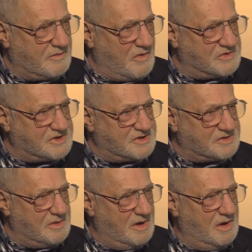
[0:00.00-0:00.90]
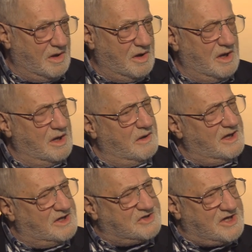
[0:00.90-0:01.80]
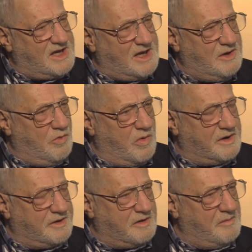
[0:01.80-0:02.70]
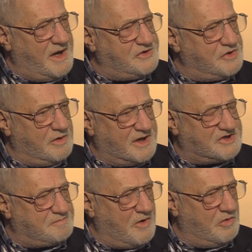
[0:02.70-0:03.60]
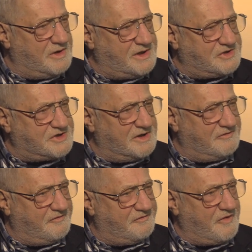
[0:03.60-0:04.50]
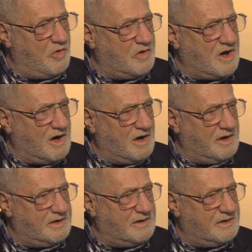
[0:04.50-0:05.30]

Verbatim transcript: What was? Oh, Will name? Moses. Is he one of the major exponents in folk art?